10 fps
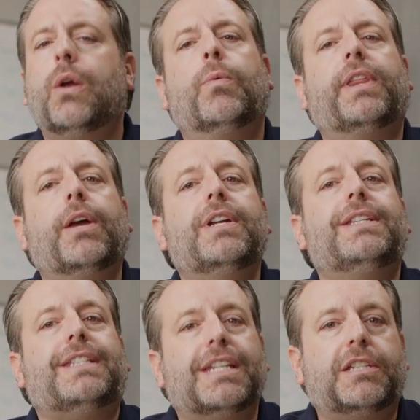Without a
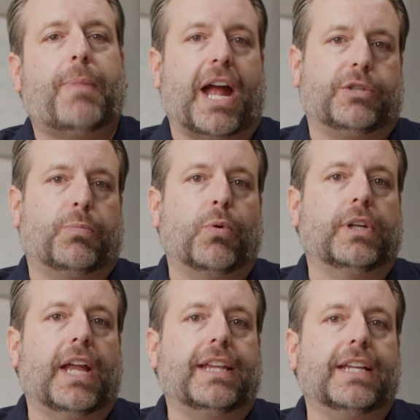dispatch board
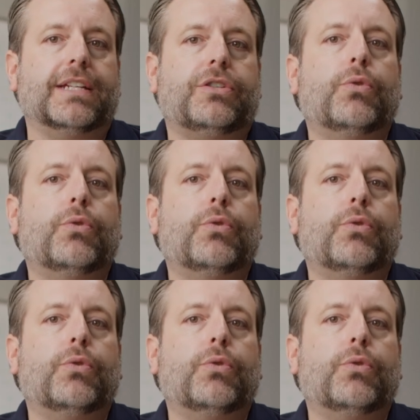like this,